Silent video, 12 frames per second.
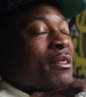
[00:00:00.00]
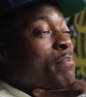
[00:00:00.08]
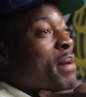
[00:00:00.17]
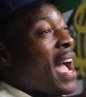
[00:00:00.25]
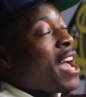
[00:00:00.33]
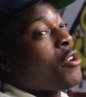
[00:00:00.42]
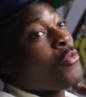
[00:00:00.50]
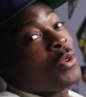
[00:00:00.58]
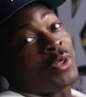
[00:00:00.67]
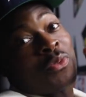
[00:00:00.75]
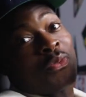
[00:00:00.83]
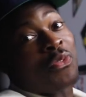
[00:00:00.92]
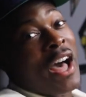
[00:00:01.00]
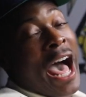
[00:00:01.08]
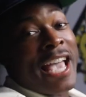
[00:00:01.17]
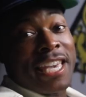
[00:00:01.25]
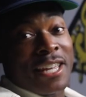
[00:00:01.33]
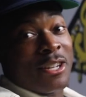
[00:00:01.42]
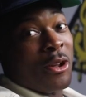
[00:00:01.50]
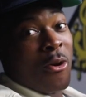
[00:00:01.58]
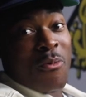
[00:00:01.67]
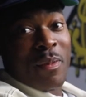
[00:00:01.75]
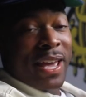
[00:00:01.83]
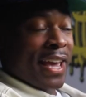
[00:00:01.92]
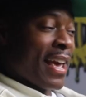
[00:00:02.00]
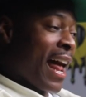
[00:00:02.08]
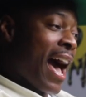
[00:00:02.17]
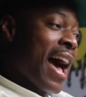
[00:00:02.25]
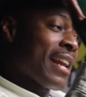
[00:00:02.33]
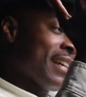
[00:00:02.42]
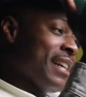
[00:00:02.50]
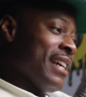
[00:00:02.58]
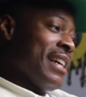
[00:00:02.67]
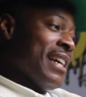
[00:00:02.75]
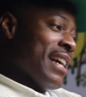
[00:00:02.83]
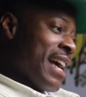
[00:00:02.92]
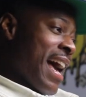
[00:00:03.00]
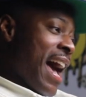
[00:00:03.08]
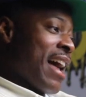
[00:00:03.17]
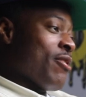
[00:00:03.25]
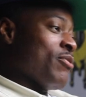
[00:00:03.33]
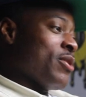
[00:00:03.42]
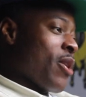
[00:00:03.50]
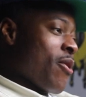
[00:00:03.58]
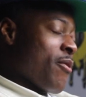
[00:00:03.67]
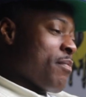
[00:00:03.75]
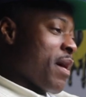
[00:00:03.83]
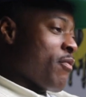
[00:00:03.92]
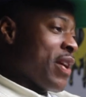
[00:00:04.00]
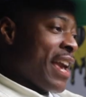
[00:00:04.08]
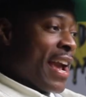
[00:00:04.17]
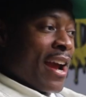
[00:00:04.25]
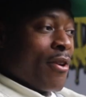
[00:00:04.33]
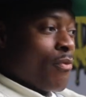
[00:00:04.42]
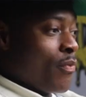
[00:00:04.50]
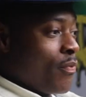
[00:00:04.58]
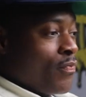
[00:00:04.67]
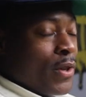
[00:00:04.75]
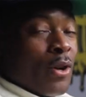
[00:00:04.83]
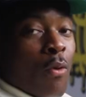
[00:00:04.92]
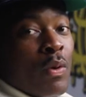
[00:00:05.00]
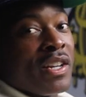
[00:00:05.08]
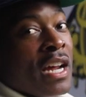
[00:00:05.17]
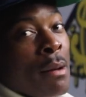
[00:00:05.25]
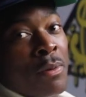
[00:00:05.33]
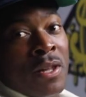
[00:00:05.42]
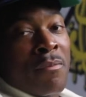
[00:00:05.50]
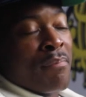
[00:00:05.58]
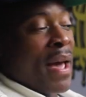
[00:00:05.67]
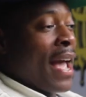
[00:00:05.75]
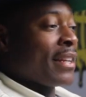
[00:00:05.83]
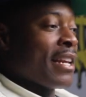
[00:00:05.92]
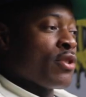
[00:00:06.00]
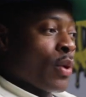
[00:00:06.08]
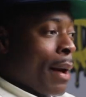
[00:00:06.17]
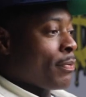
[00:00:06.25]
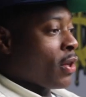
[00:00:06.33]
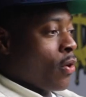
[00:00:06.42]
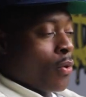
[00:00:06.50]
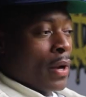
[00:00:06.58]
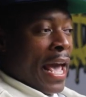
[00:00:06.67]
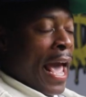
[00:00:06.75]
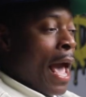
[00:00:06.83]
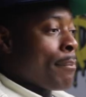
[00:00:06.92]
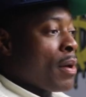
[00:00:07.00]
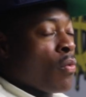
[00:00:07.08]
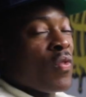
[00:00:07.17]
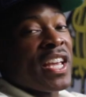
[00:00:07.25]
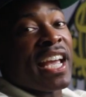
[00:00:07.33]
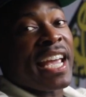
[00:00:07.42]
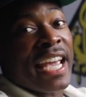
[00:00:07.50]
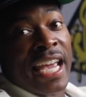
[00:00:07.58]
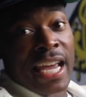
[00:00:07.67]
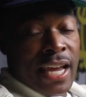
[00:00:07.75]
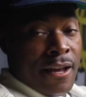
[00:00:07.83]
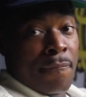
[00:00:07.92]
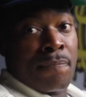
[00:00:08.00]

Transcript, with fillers: the battle was fire though, man. I I don't know, but we here. You know, we doubling back. They dropped it on the app, and we here.